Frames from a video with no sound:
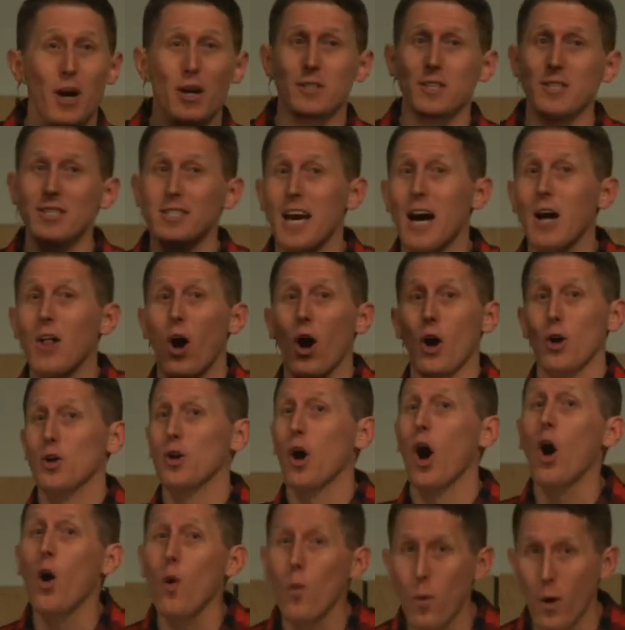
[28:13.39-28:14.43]
start to tell our
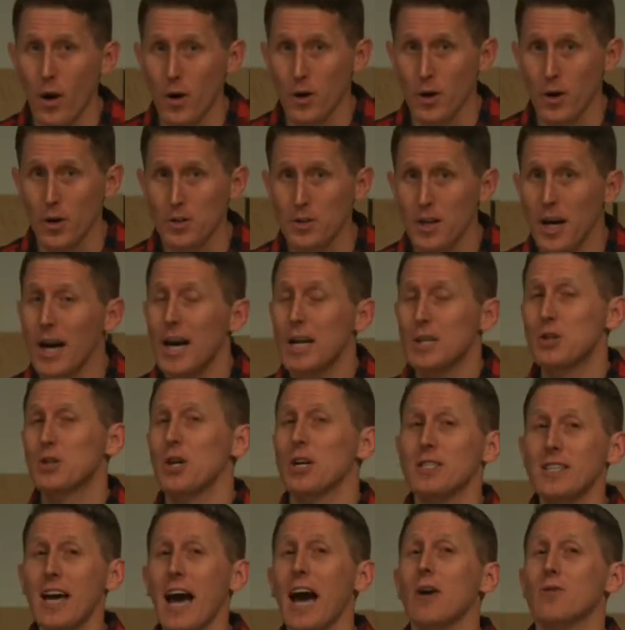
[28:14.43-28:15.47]
coworkers
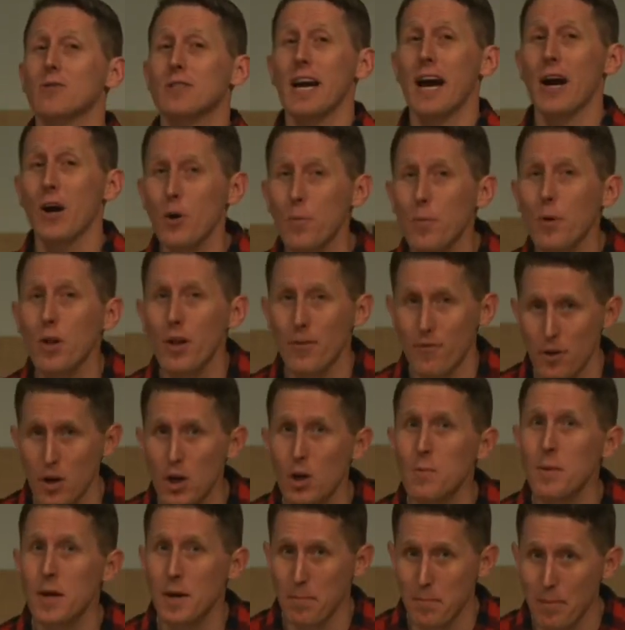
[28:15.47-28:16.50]
just how terrible of
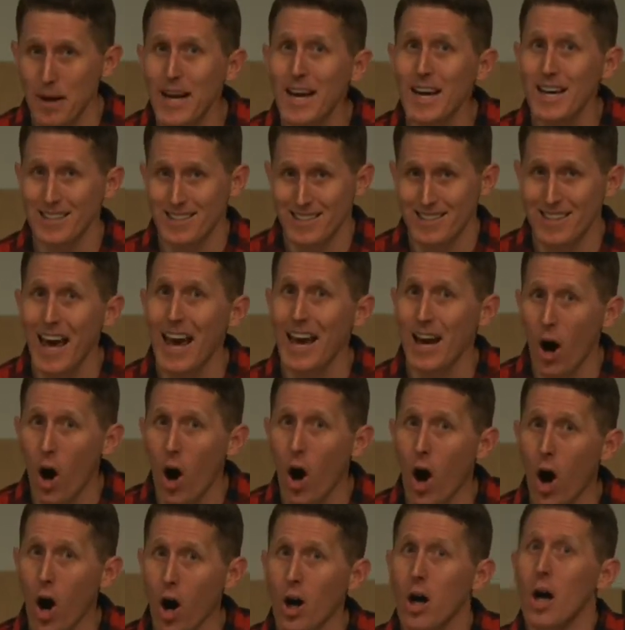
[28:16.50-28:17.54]
human beings they
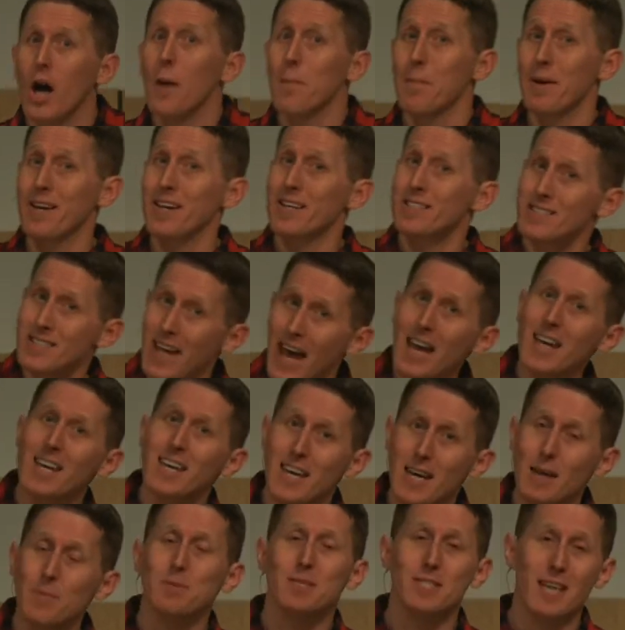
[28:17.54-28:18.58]
are because they
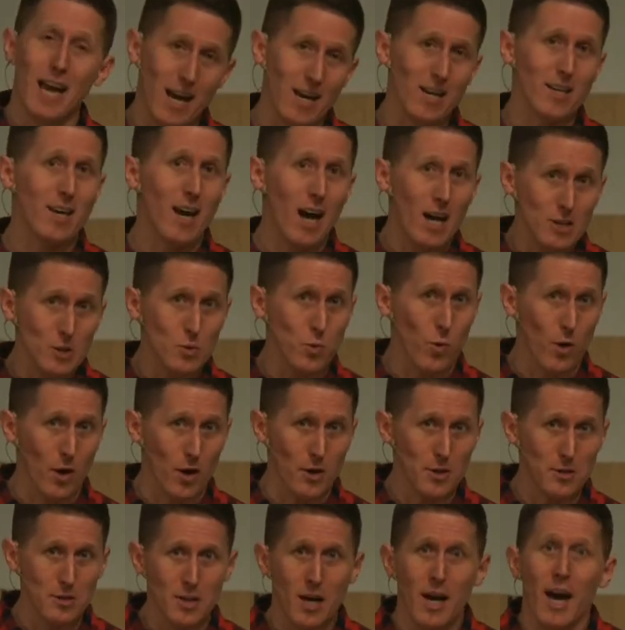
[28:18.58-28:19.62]
keep saying cuss
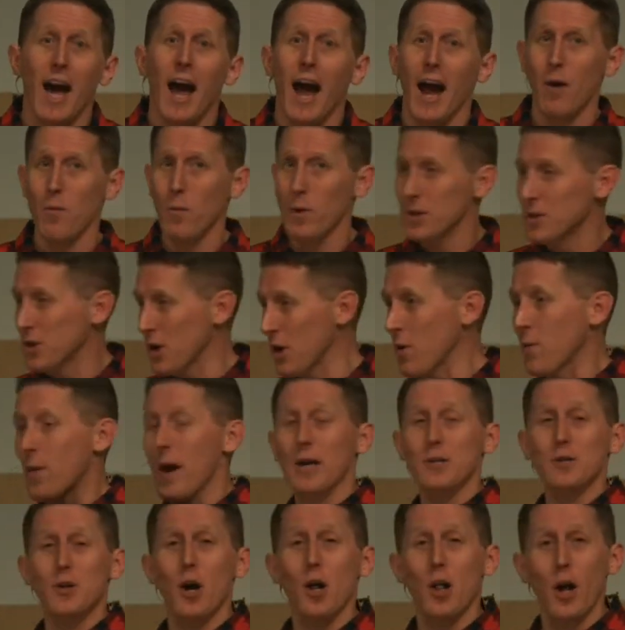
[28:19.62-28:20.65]
words. And we turn
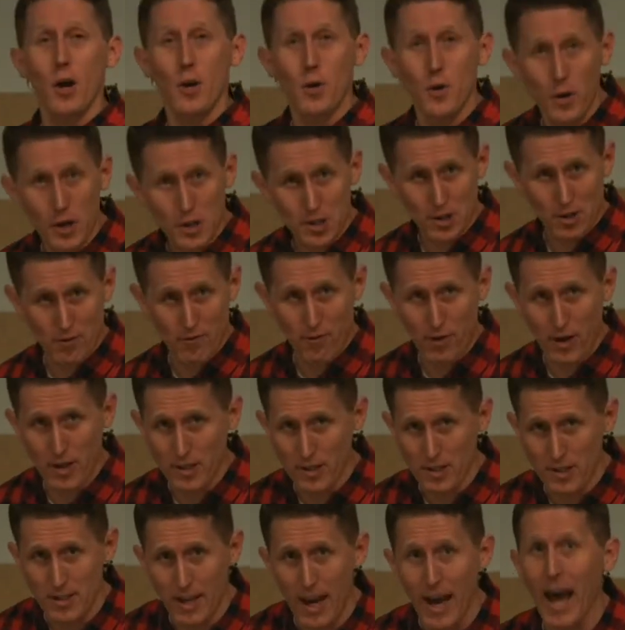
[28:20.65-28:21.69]
around to all our Christian
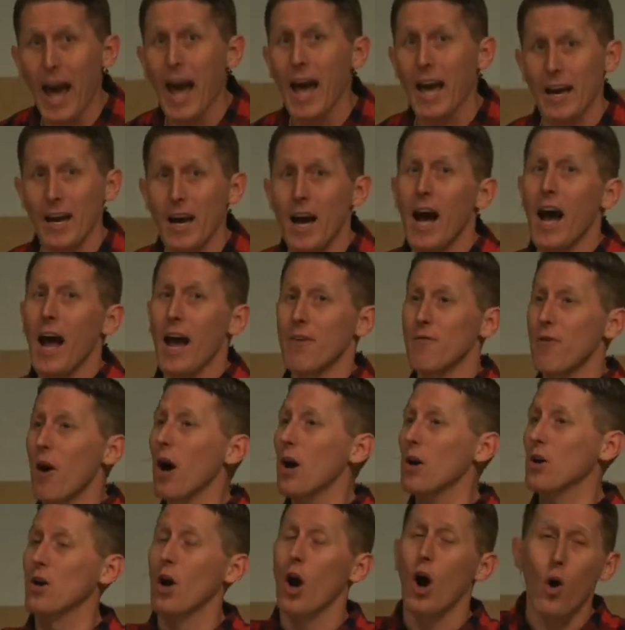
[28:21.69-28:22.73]
friends and say, hey, if
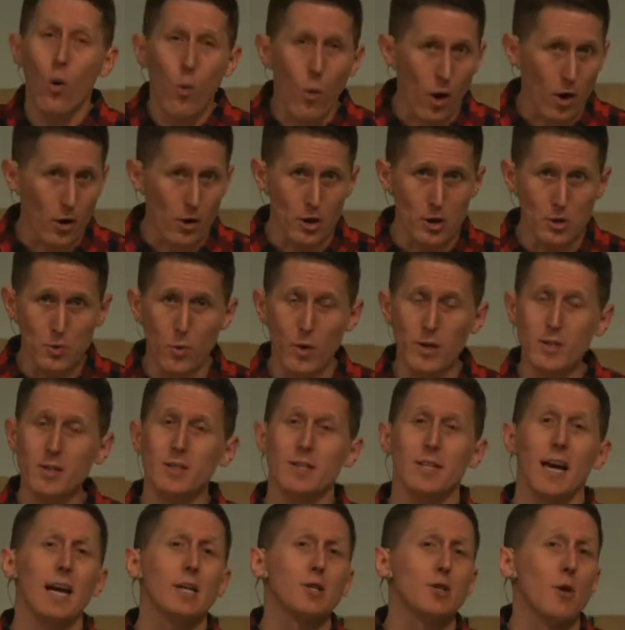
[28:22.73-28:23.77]
our coworkers
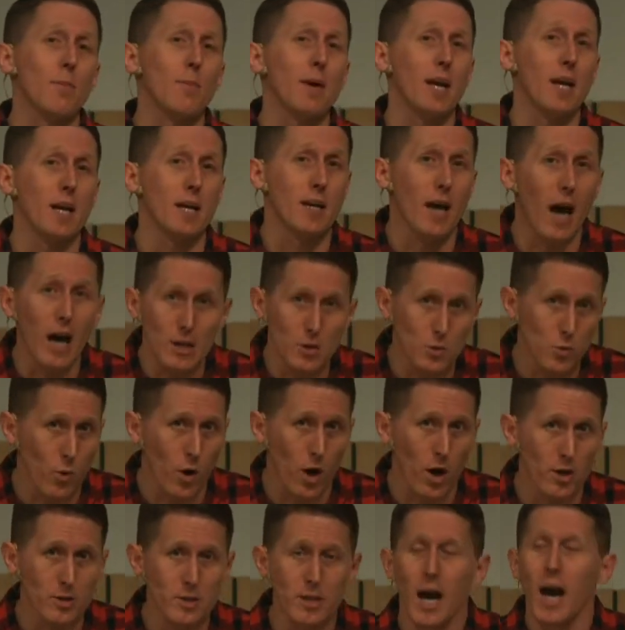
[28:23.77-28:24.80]
wouldn't say so many cuss
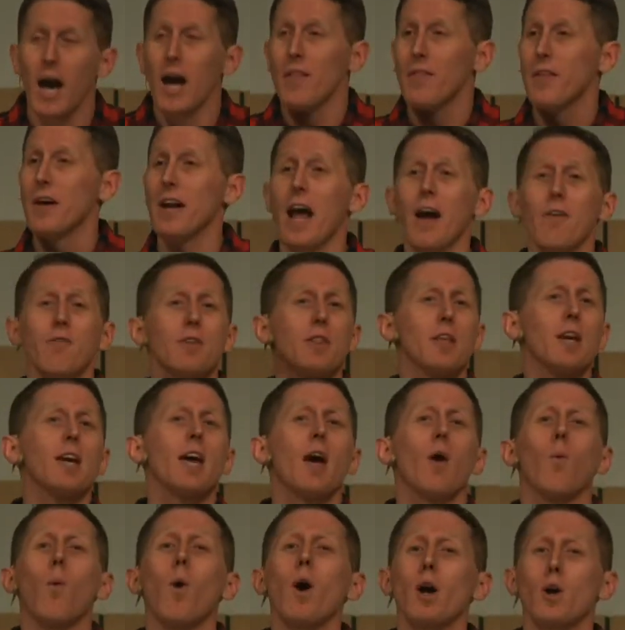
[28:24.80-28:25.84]
words, then
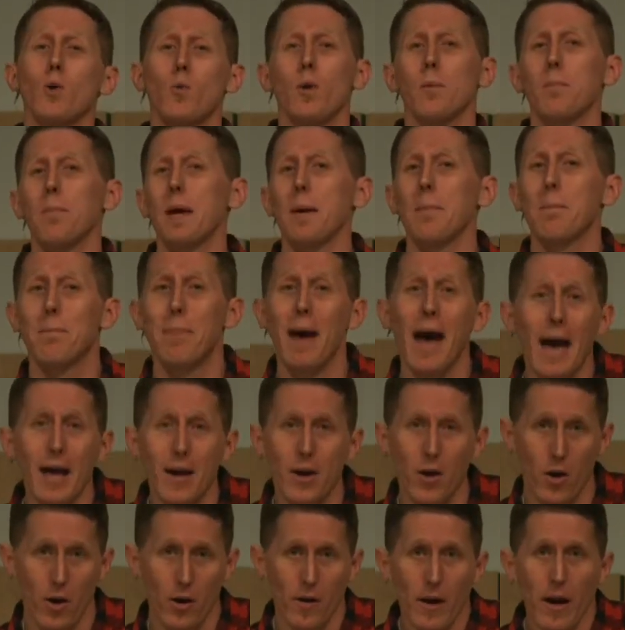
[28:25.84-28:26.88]
everything at work would be
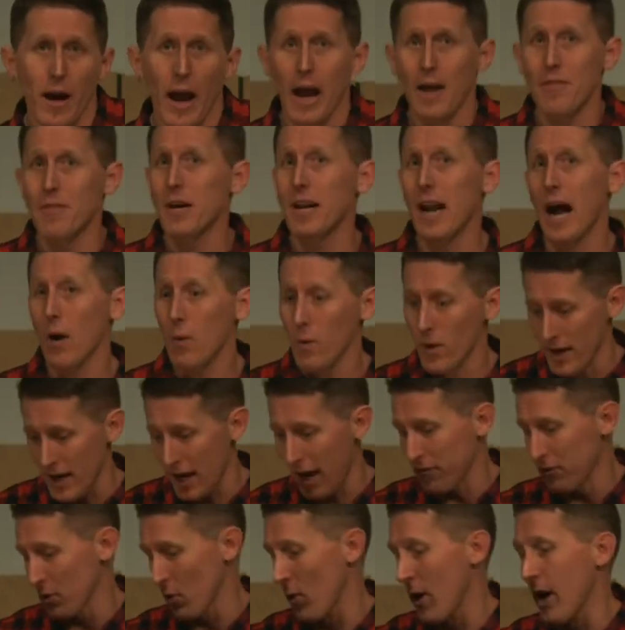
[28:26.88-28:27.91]
better. And then I wouldn't
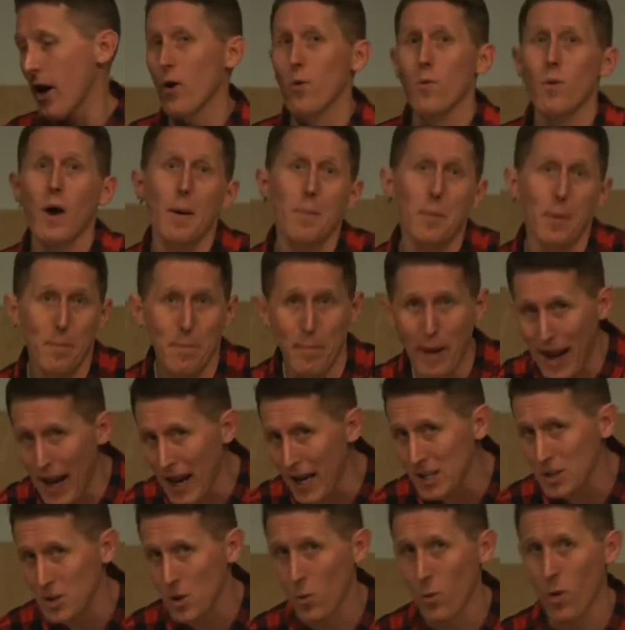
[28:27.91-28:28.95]
have to wear a rubber
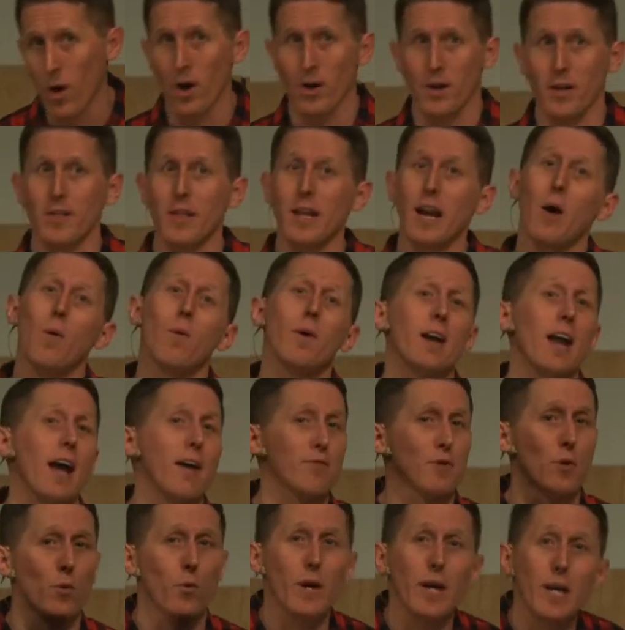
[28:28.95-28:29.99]
band to work. And then I wouldn't
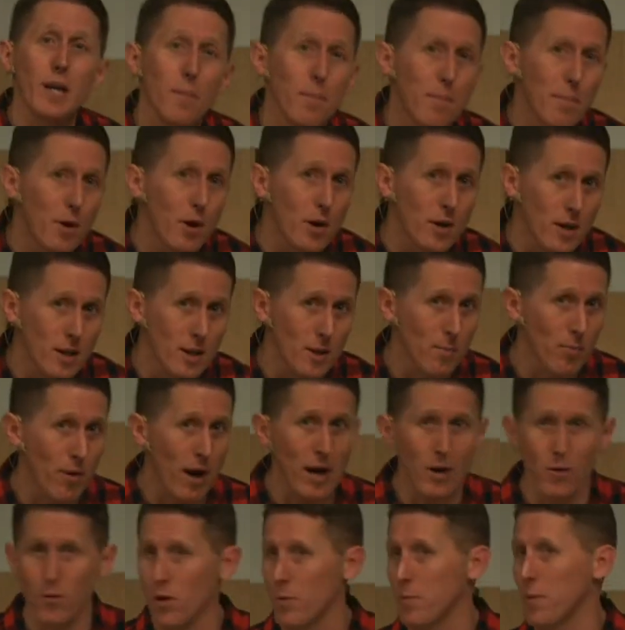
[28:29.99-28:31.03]
have to read a book in the
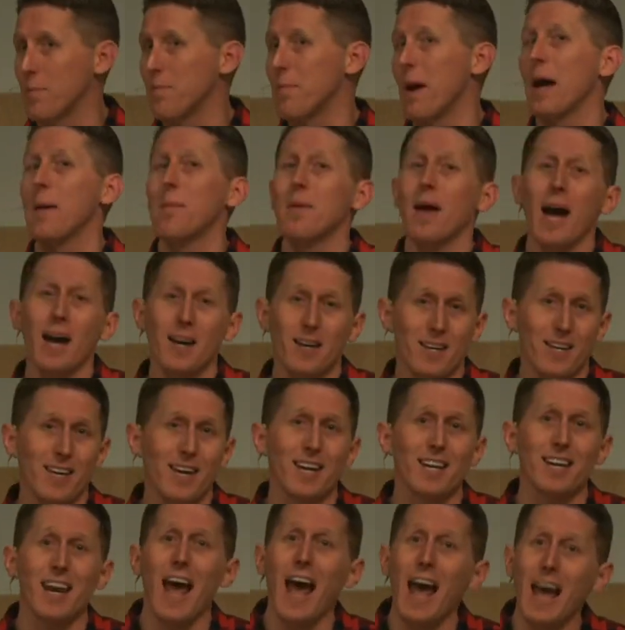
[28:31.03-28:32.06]
break room. And maybe I could
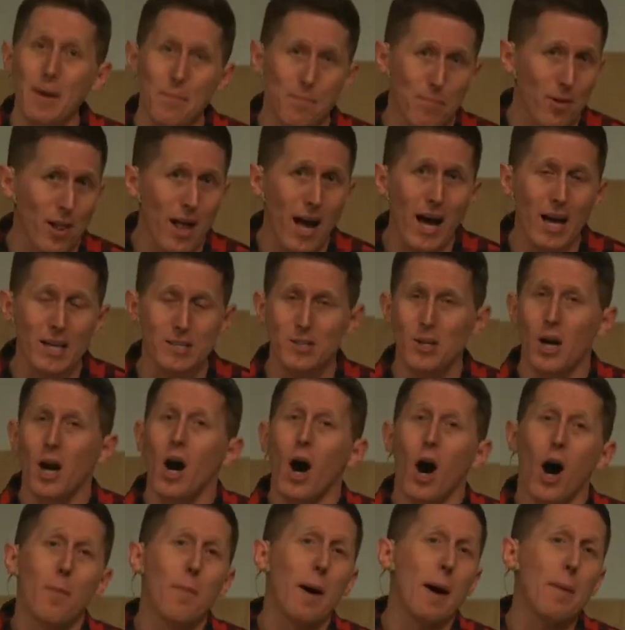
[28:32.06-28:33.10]
get an A plus
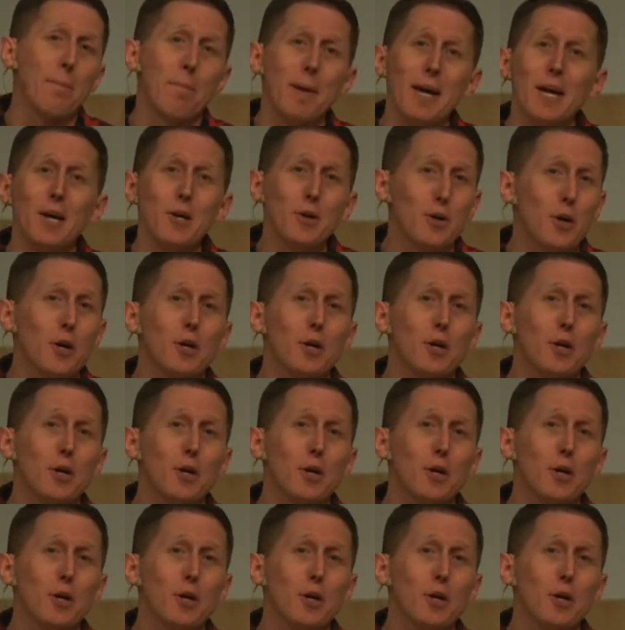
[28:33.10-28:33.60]
on my Be a